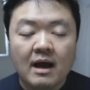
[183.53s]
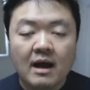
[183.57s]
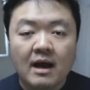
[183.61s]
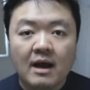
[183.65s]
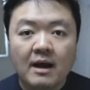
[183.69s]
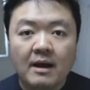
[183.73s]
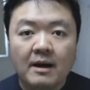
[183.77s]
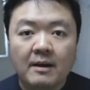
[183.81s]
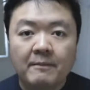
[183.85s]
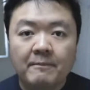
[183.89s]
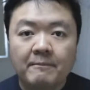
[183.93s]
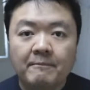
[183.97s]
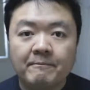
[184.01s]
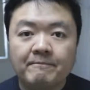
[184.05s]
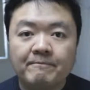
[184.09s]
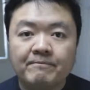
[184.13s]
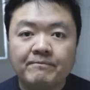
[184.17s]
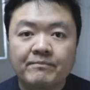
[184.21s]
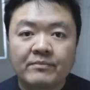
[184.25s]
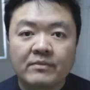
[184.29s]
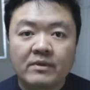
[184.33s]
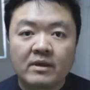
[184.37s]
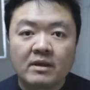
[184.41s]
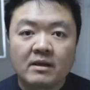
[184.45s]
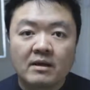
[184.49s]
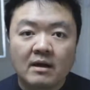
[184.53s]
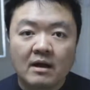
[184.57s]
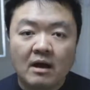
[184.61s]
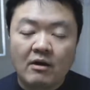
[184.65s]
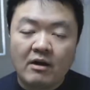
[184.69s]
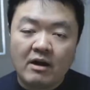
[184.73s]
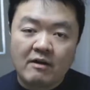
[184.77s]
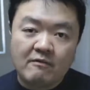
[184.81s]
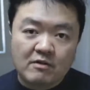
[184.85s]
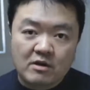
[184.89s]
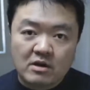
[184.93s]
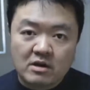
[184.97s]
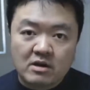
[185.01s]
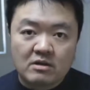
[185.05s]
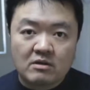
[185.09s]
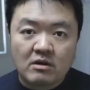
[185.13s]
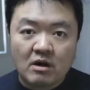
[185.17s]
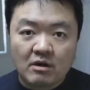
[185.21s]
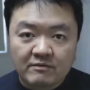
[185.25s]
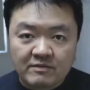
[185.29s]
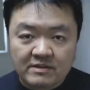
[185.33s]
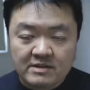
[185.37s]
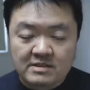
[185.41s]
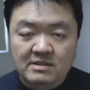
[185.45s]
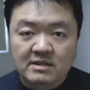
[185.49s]
However,
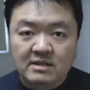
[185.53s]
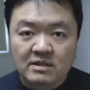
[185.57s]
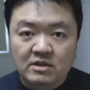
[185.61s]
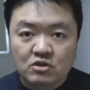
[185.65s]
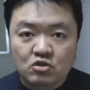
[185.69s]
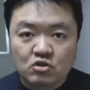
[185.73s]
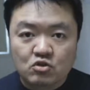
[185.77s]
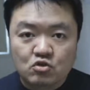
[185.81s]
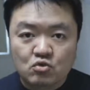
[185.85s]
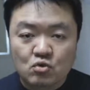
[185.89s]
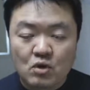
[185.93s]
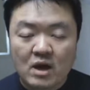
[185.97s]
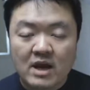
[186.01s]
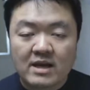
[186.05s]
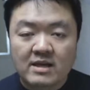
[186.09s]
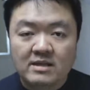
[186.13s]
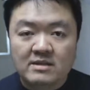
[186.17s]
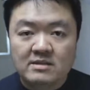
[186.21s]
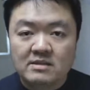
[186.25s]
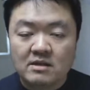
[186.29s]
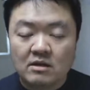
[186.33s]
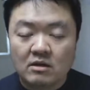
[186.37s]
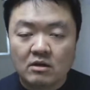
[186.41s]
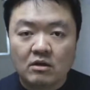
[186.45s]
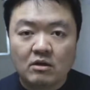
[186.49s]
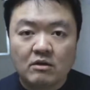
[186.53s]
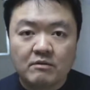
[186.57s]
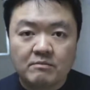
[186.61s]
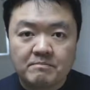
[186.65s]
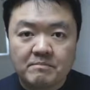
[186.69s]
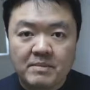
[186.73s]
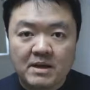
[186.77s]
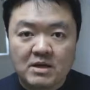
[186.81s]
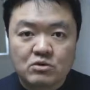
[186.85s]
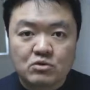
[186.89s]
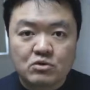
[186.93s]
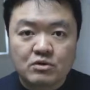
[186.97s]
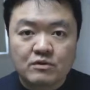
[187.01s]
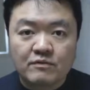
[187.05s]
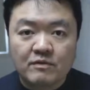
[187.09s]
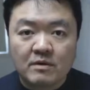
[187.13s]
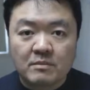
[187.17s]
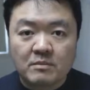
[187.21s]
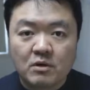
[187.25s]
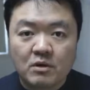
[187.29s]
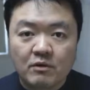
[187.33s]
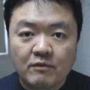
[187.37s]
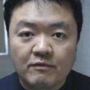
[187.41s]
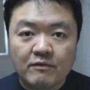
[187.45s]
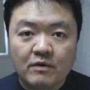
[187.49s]
it obviously drains a lot of battery
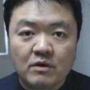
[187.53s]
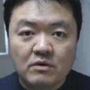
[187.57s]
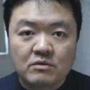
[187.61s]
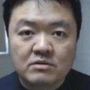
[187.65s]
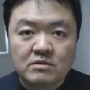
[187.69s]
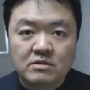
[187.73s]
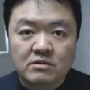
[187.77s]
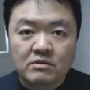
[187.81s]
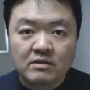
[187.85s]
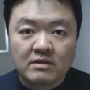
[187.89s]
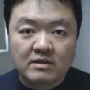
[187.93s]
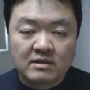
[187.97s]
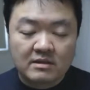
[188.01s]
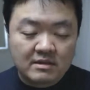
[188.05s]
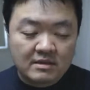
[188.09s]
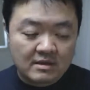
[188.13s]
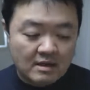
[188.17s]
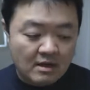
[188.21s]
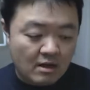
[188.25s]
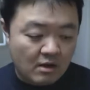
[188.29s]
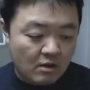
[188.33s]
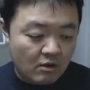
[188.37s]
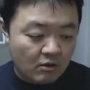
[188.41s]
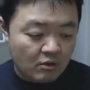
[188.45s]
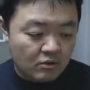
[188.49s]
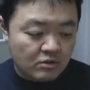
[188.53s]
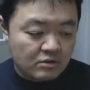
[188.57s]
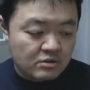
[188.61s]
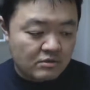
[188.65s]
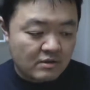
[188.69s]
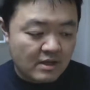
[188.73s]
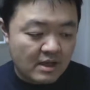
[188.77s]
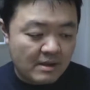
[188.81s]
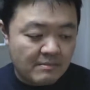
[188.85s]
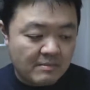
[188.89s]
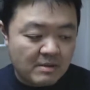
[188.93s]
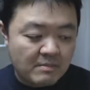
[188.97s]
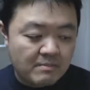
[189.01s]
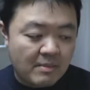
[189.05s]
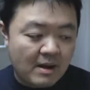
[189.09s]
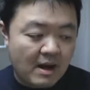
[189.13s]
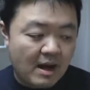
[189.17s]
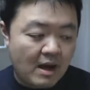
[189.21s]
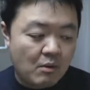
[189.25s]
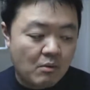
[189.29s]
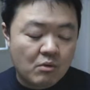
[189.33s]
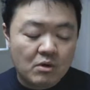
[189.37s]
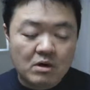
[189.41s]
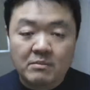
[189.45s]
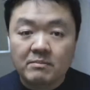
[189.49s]
from your phone, so it also can be
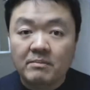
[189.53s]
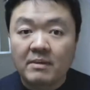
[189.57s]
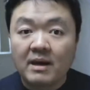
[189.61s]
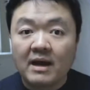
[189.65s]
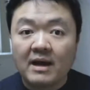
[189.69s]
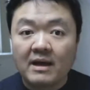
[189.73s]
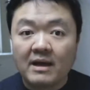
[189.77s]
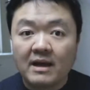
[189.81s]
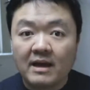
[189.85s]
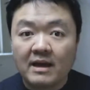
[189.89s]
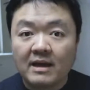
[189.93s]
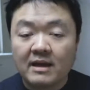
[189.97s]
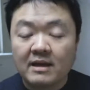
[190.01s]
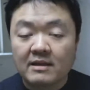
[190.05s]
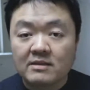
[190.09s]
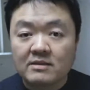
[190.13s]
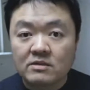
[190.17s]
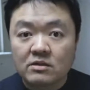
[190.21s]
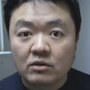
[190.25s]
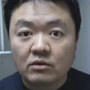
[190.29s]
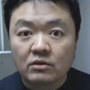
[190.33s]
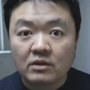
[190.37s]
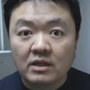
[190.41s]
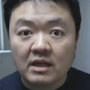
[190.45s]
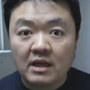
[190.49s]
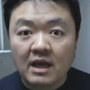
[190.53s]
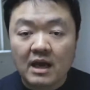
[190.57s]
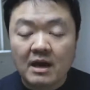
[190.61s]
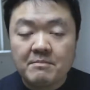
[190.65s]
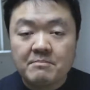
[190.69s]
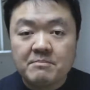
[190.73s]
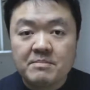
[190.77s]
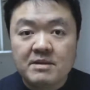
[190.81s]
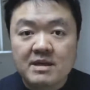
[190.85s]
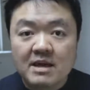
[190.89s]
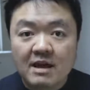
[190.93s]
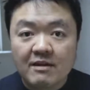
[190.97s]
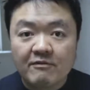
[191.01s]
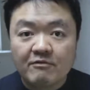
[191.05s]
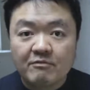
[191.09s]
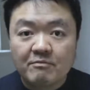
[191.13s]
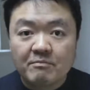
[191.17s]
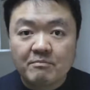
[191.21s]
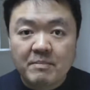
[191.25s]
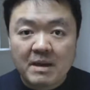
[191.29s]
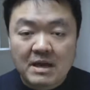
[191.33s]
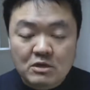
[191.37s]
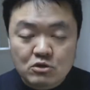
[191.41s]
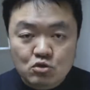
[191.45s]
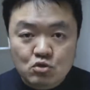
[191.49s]
powered by a Sony
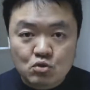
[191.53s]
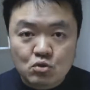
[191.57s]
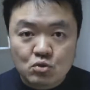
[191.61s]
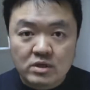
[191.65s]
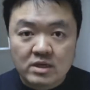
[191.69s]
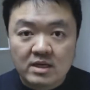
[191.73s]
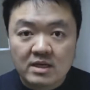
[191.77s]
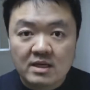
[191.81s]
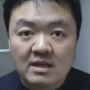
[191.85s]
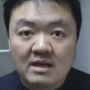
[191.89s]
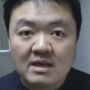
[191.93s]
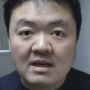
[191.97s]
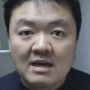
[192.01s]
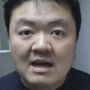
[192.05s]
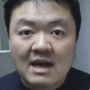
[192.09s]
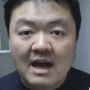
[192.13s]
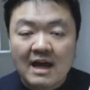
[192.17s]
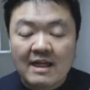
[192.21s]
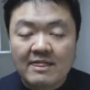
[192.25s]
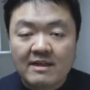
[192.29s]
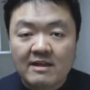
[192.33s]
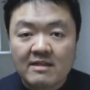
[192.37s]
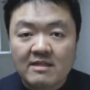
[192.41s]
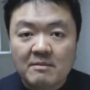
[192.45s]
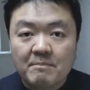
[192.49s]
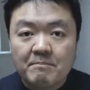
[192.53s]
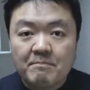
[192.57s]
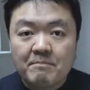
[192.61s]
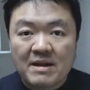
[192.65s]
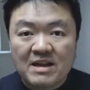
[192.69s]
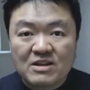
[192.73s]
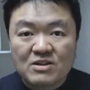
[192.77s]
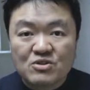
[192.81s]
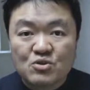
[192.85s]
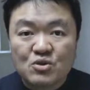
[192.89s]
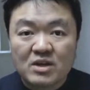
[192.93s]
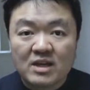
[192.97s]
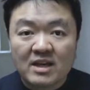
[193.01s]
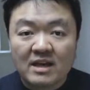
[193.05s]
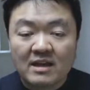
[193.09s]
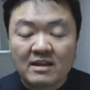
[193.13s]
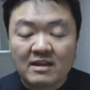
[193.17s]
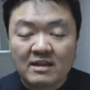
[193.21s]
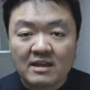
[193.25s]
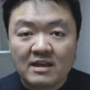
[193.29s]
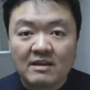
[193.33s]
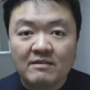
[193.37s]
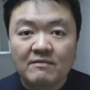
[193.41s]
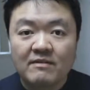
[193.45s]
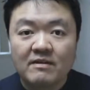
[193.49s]
NP-F battery, and then the battery
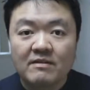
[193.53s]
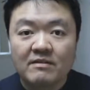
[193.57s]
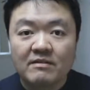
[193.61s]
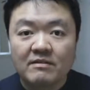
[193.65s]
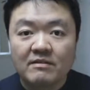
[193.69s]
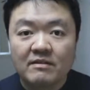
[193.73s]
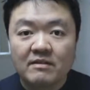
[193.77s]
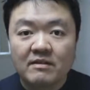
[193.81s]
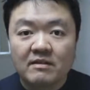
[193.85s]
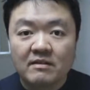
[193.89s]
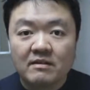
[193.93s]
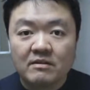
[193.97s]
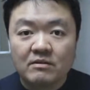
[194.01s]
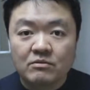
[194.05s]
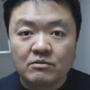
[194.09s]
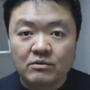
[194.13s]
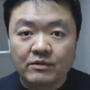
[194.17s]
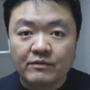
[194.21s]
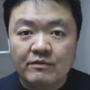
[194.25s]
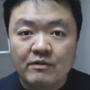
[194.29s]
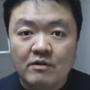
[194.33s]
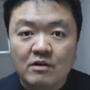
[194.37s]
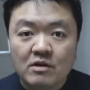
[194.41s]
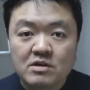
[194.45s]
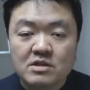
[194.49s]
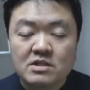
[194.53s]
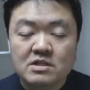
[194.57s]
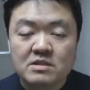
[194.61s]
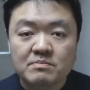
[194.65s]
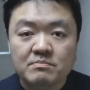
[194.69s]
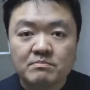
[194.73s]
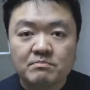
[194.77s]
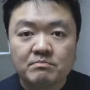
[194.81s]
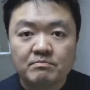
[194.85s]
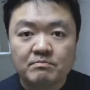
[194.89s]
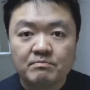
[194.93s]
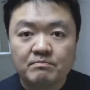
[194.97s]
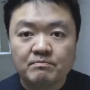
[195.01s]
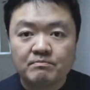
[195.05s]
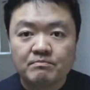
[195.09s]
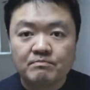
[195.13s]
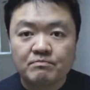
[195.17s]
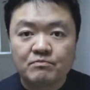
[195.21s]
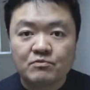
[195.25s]
can even reverse